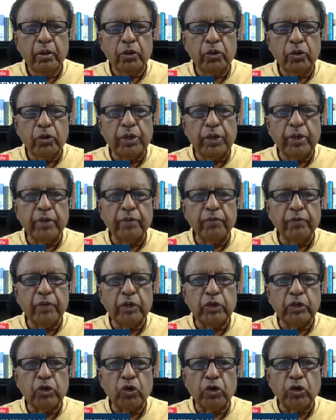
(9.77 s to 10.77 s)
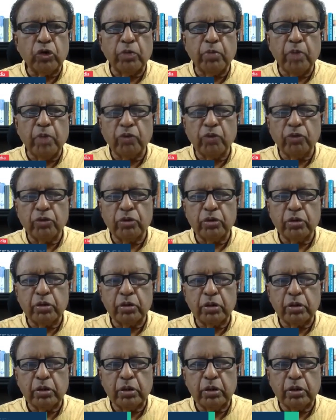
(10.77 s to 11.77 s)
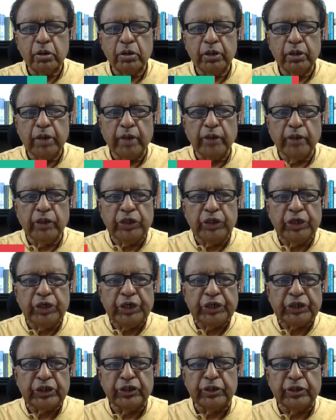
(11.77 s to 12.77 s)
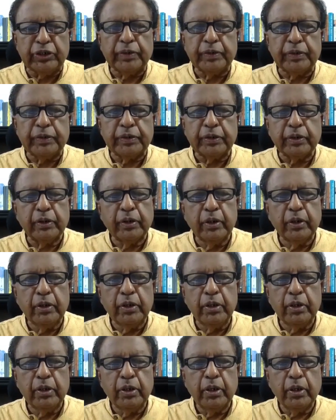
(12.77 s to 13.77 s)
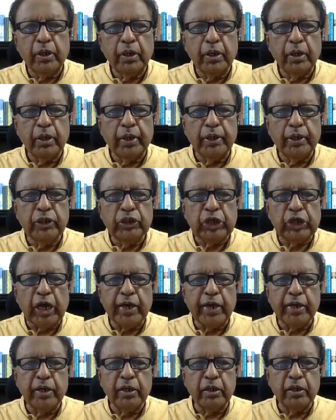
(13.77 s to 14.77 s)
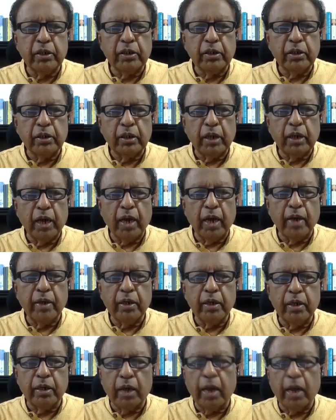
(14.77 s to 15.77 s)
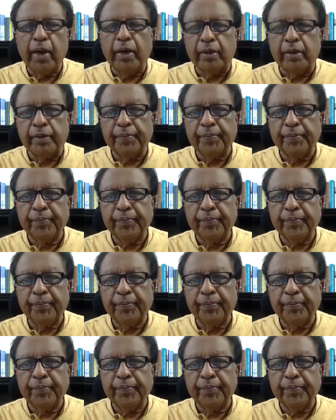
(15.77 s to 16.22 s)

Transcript: Today, we'll talk about the agitation in China and Iran.